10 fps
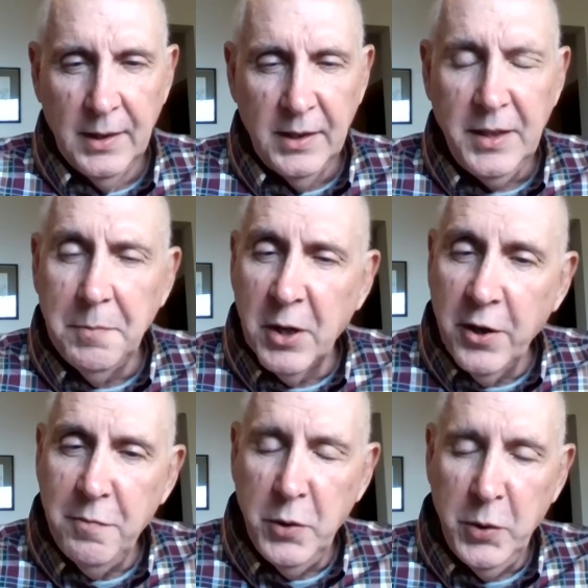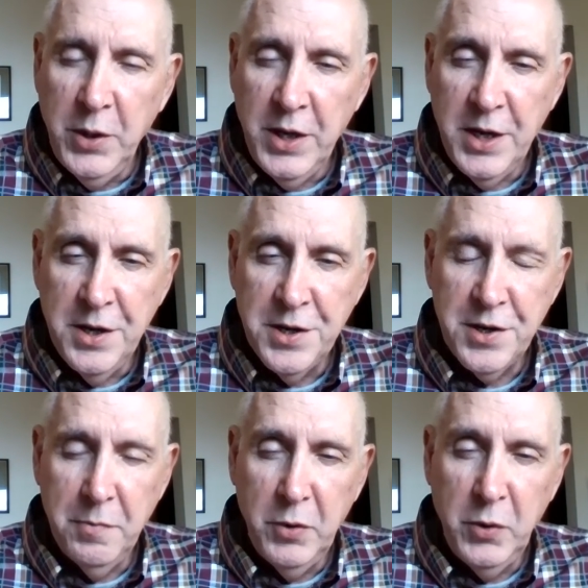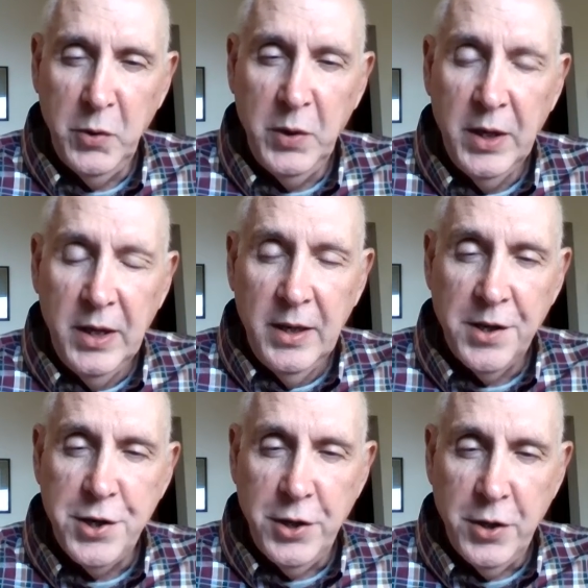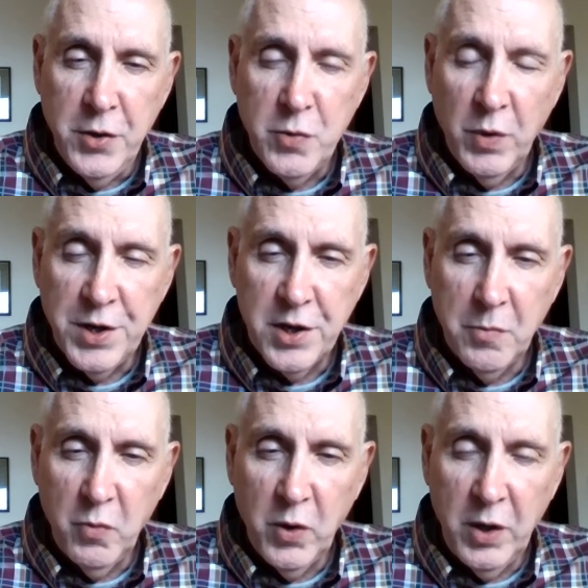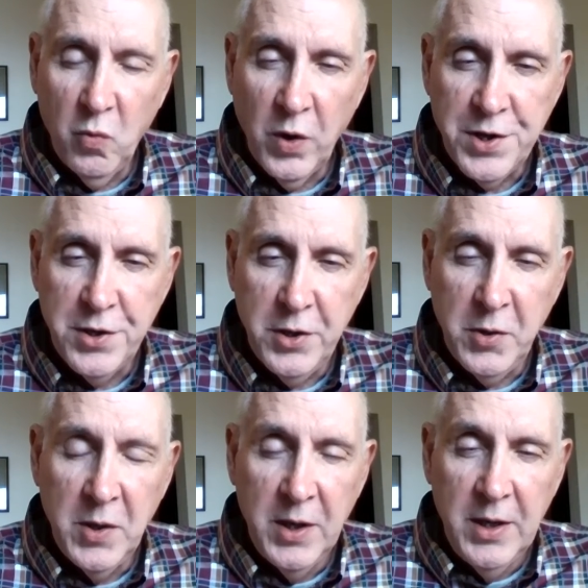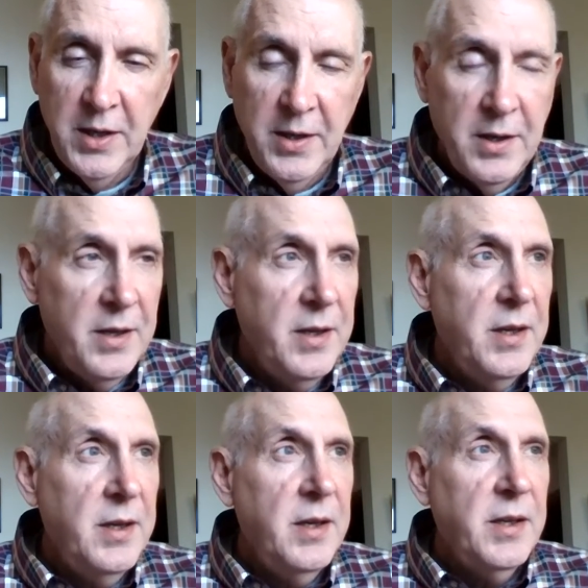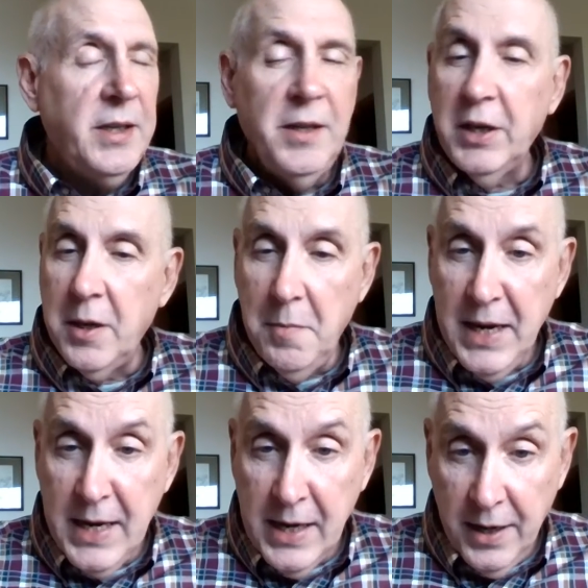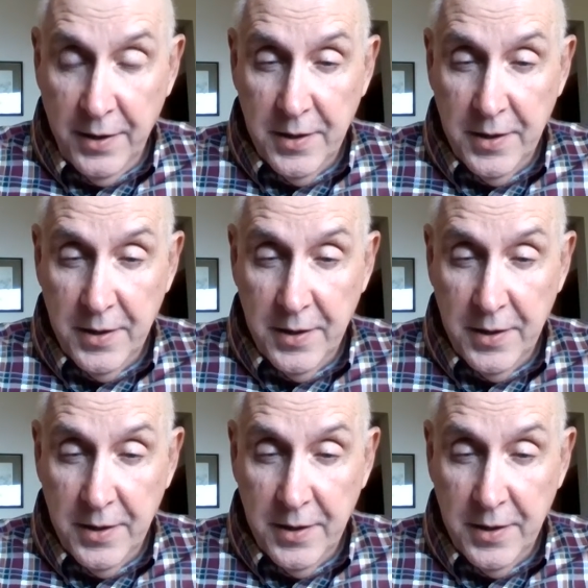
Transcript: The imperative mood is the mood that's used when someone wants to give a command.